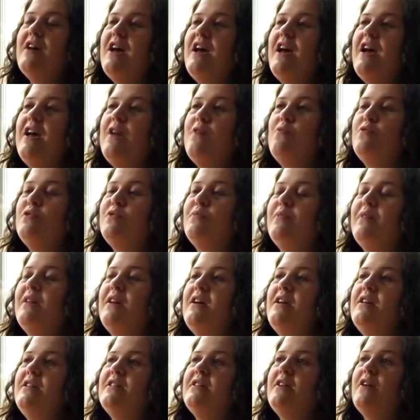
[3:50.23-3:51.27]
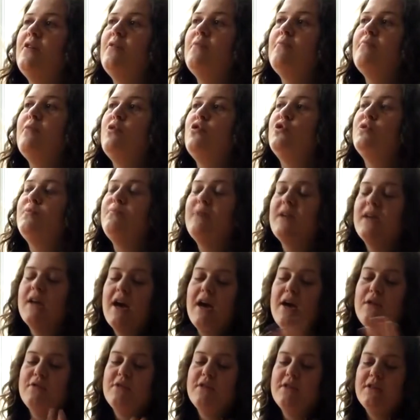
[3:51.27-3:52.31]
it was played. Most big
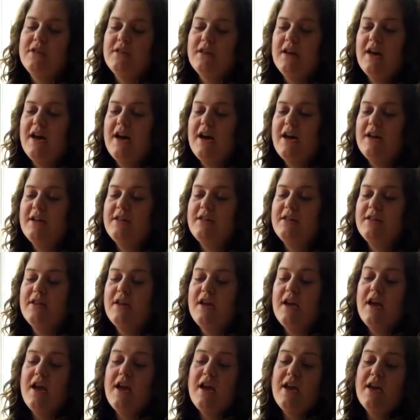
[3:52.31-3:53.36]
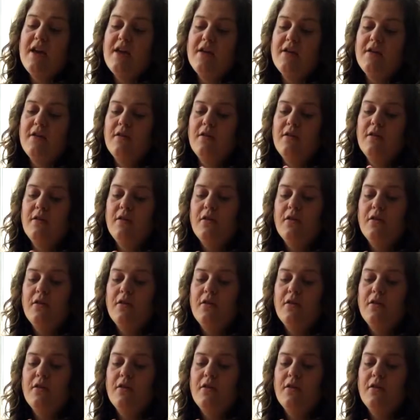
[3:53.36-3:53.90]
houses had a